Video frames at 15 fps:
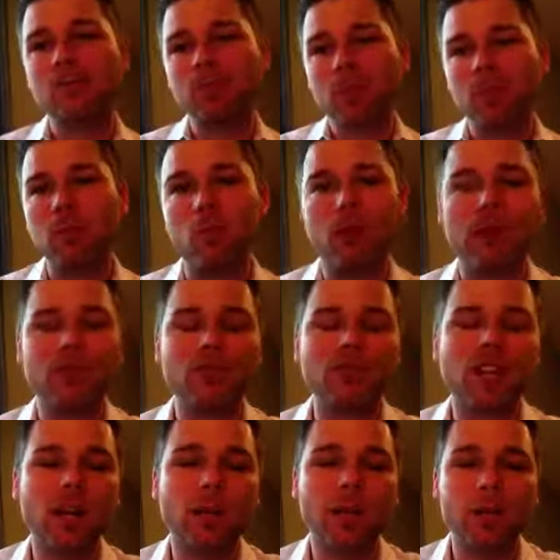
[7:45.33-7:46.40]
the more I can
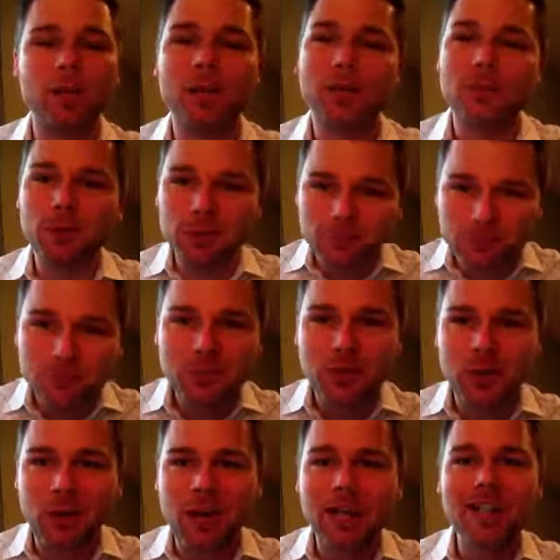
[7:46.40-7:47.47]
share with other people.
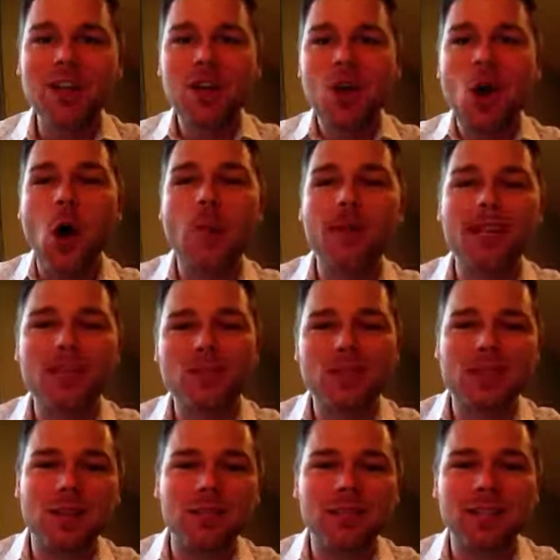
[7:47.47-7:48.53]
All right? Hope it gives you
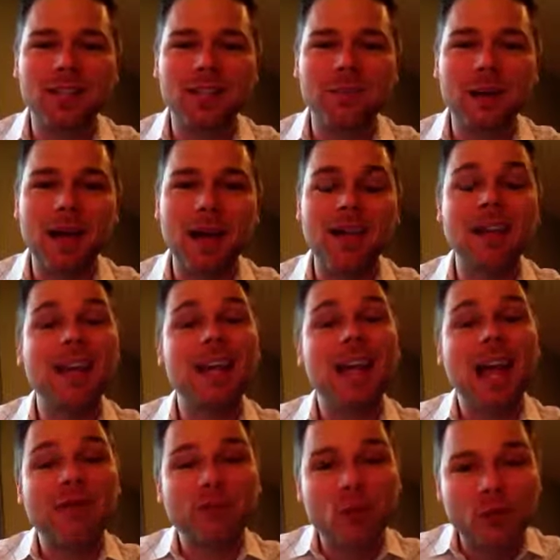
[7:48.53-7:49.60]
something to think about.
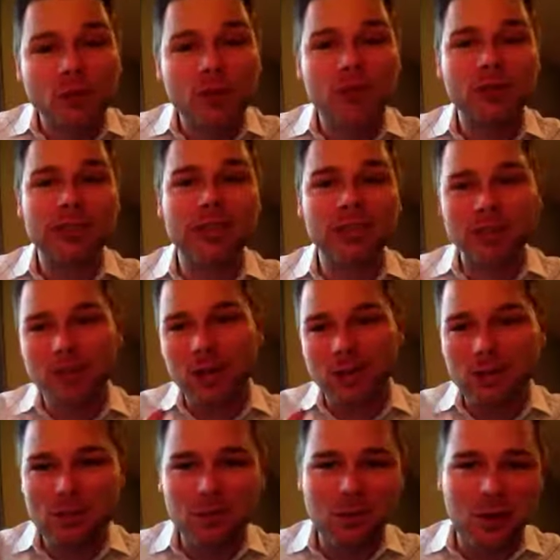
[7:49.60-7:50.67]
Have a wonderful day, and I'll talk
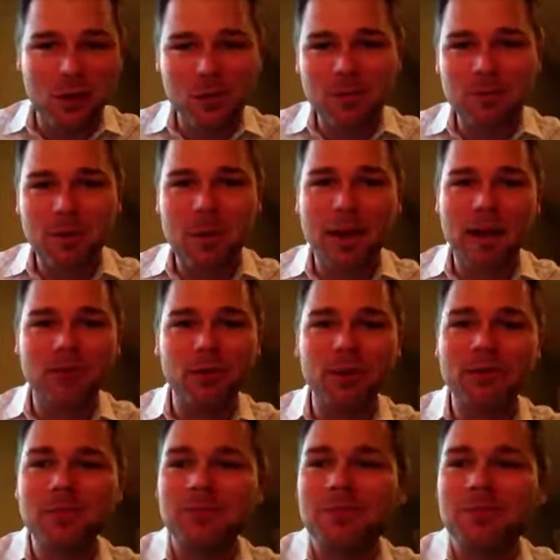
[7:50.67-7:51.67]
to you tomorrow. Bye-bye, everyone.